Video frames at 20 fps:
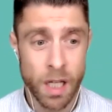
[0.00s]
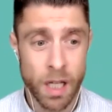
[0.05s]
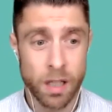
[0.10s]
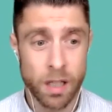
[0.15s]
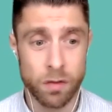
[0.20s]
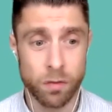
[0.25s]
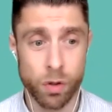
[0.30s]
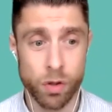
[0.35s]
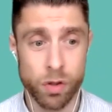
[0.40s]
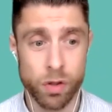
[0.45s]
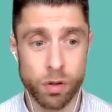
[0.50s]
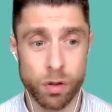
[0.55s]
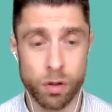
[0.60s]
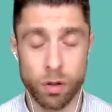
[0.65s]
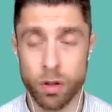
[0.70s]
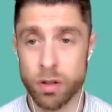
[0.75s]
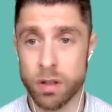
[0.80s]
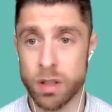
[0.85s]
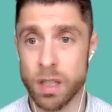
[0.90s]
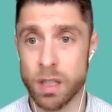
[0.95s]
You've also
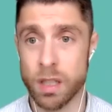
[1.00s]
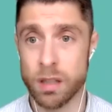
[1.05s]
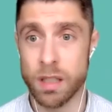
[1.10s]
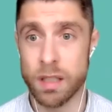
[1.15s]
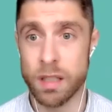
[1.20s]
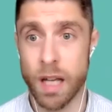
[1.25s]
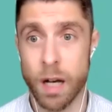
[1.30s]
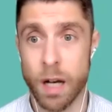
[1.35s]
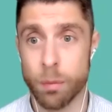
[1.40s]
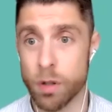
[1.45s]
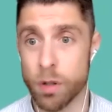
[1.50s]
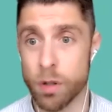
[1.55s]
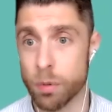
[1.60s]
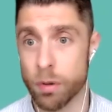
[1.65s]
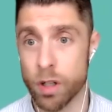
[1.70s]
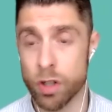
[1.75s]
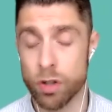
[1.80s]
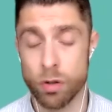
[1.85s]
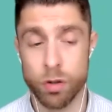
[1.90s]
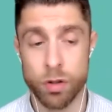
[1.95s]
got the downward
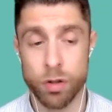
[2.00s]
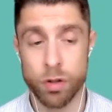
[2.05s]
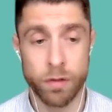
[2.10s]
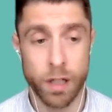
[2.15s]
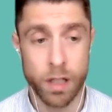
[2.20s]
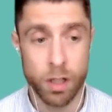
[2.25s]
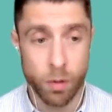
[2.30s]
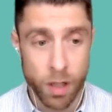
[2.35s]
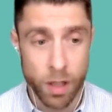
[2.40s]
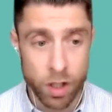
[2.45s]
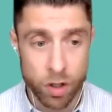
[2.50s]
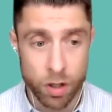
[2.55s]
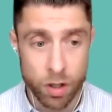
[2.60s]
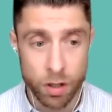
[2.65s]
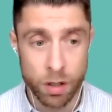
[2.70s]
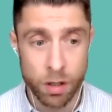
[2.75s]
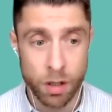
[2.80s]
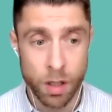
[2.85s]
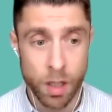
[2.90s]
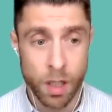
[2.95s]
pressure on your
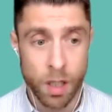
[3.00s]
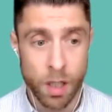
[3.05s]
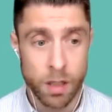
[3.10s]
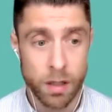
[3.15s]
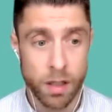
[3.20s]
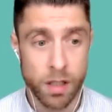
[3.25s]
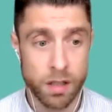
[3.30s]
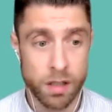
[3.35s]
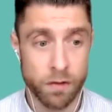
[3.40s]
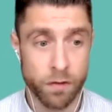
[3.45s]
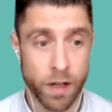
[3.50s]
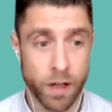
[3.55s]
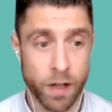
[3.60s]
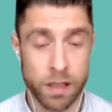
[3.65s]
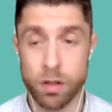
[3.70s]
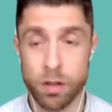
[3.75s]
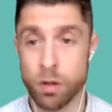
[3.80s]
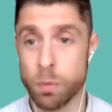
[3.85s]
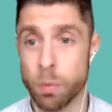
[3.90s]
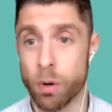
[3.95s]
valuation. There's the fact
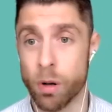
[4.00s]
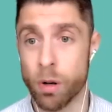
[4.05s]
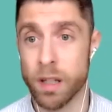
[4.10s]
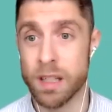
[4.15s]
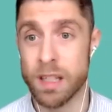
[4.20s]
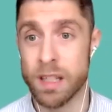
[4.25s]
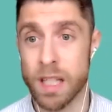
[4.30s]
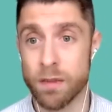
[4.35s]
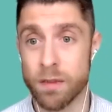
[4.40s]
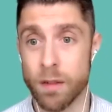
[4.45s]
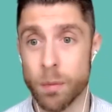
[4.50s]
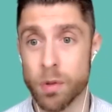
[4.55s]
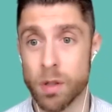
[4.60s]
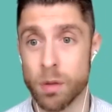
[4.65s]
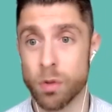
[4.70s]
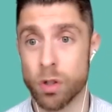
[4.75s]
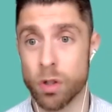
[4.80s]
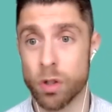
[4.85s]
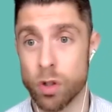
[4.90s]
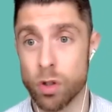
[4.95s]
that you probably need to give up
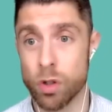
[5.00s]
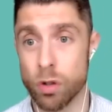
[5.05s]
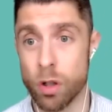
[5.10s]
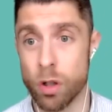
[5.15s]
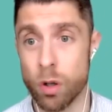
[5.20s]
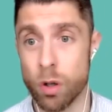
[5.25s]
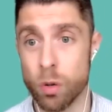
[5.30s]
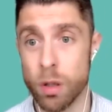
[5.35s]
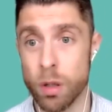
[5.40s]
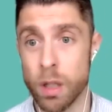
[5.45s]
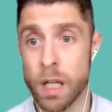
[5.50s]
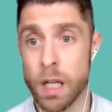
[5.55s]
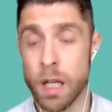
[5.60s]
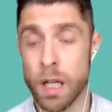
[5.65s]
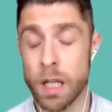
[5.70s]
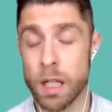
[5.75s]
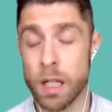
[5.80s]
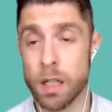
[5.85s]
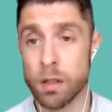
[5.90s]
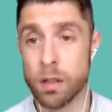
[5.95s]
some control
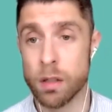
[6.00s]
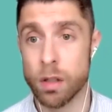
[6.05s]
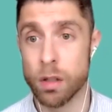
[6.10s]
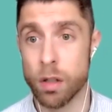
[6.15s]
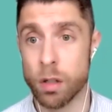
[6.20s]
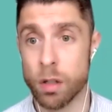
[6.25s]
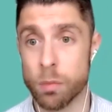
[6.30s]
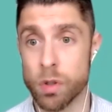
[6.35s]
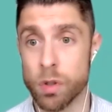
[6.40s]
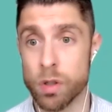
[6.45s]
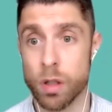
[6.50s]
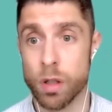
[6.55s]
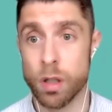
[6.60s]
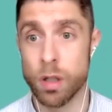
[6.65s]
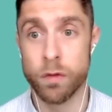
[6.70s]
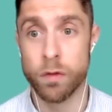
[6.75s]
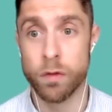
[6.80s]
in terms of a